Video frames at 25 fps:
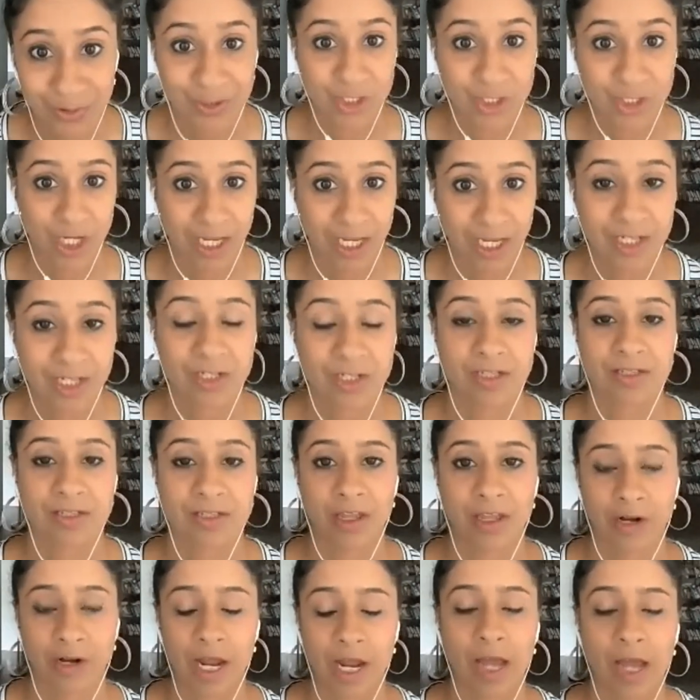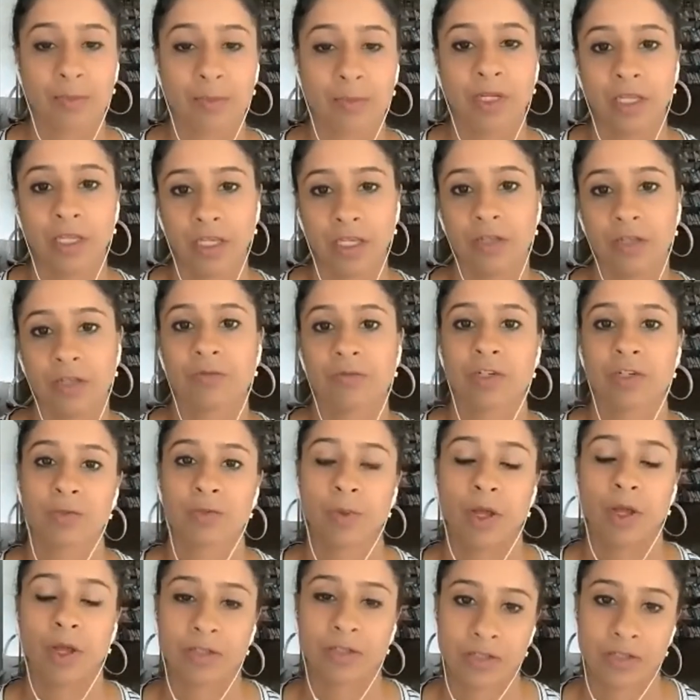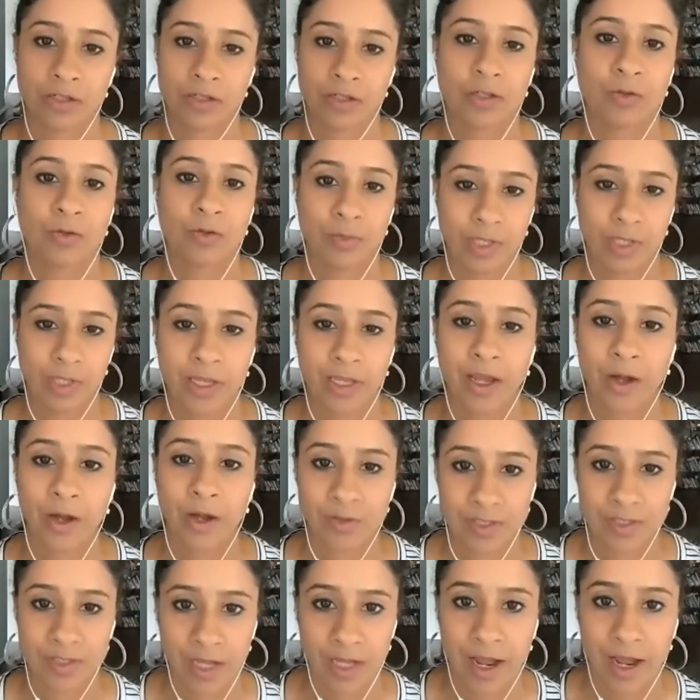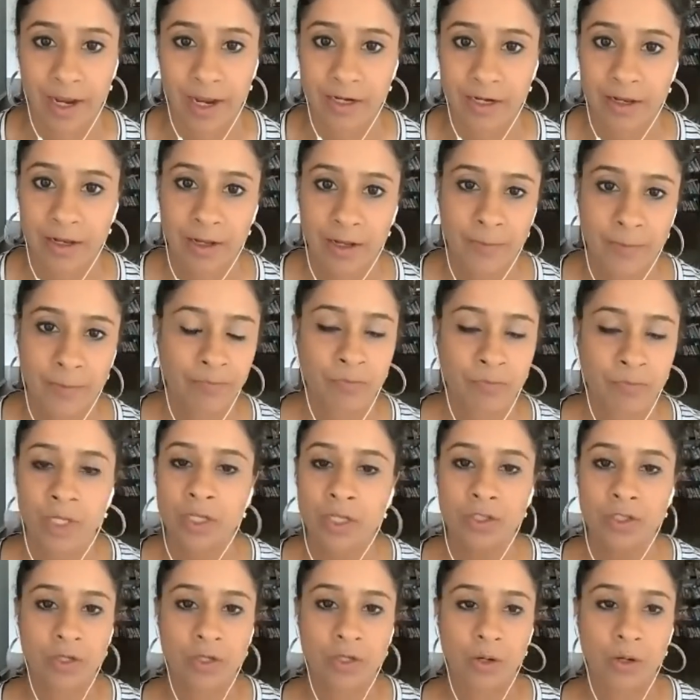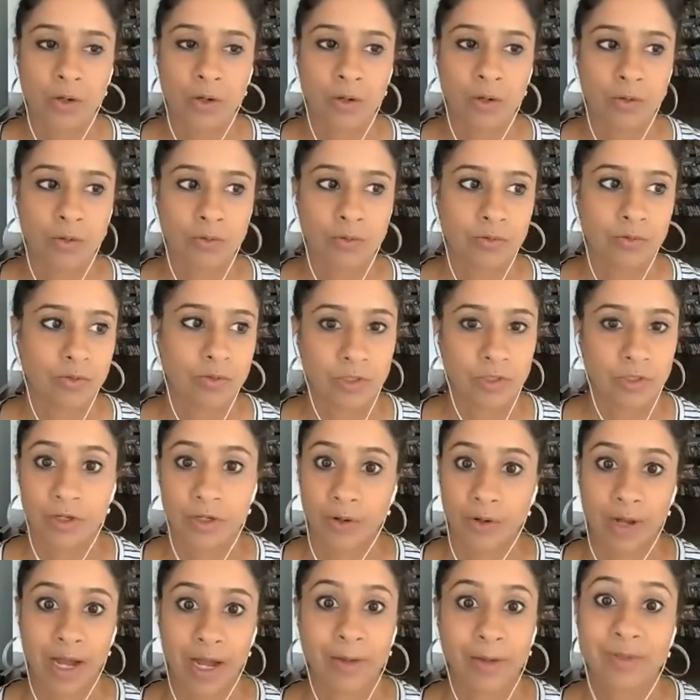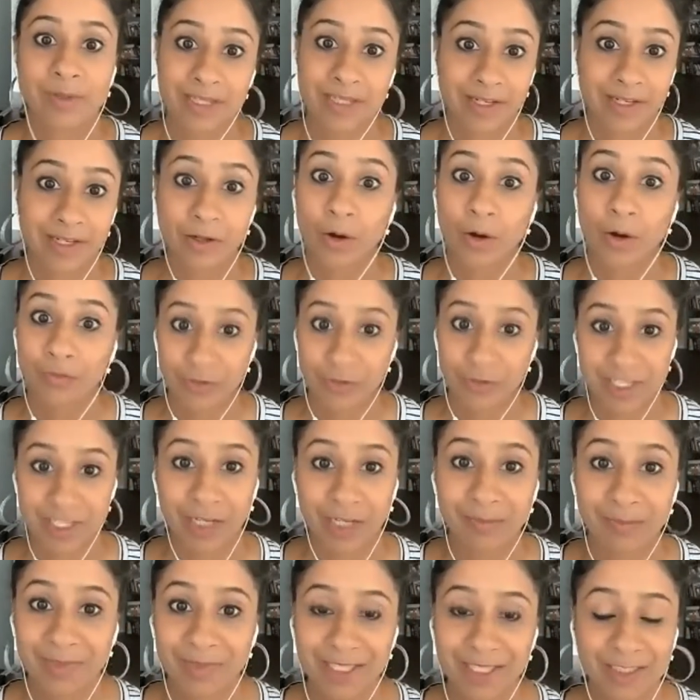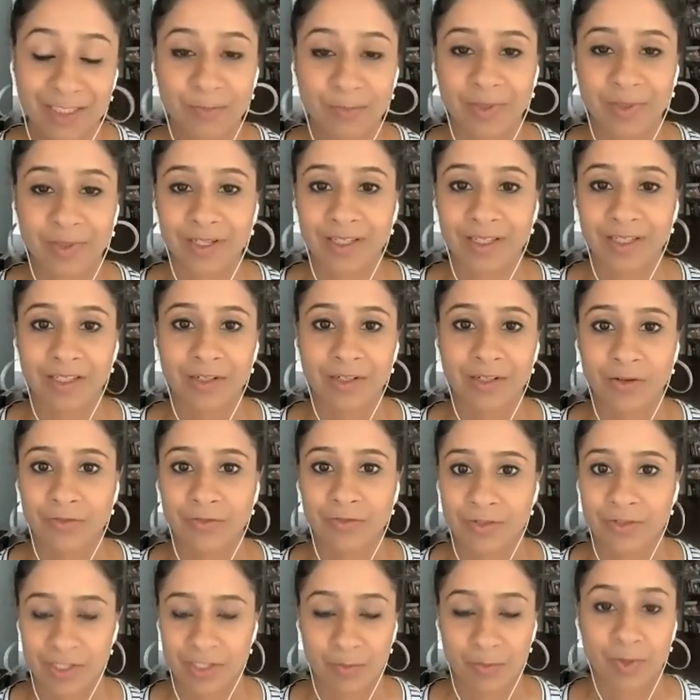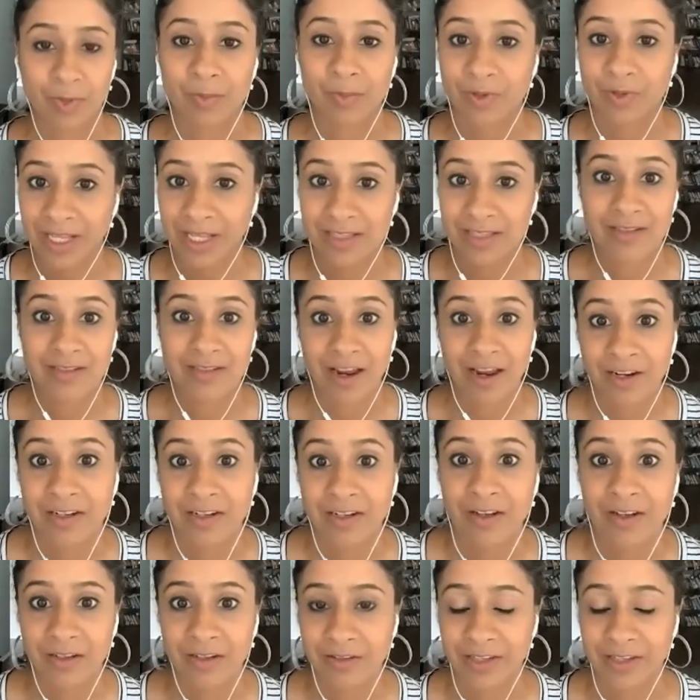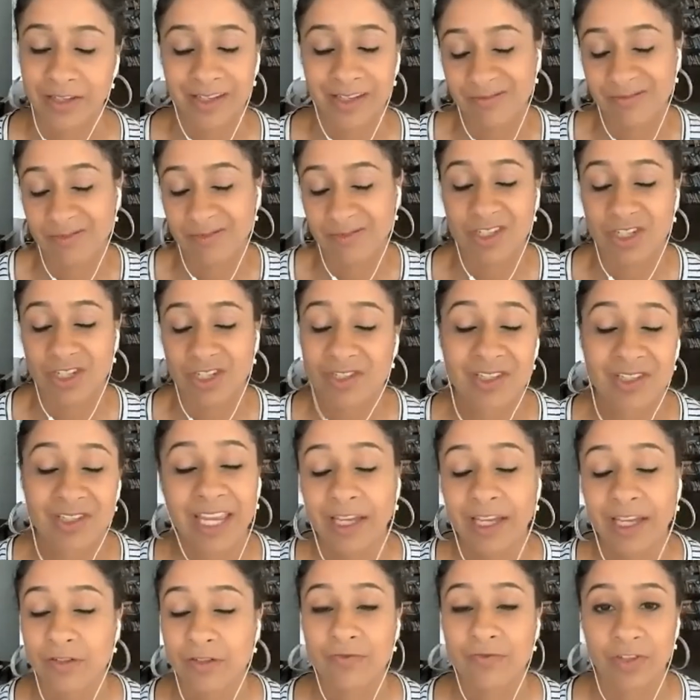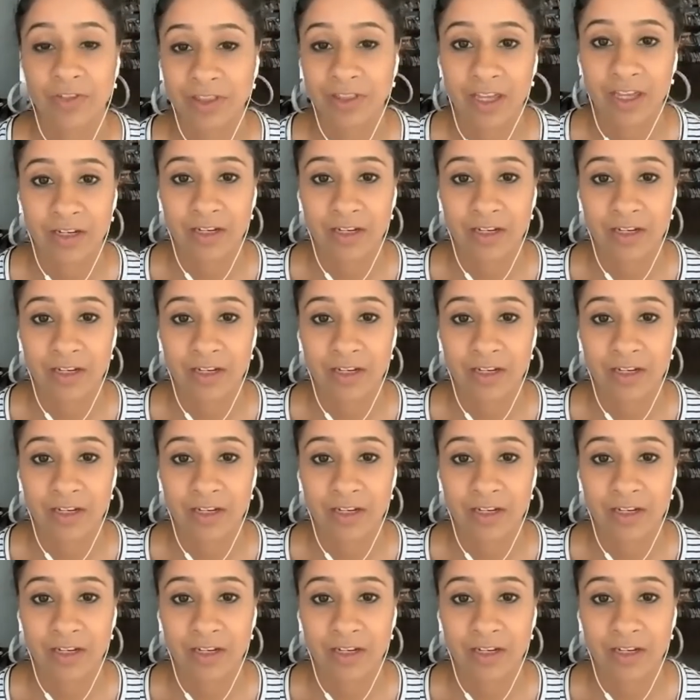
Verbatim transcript: changes that are happening in response to you being outside. So, you know, I would say go for 10 minutes, but you know, for some people that's not enough. They just can't fit that in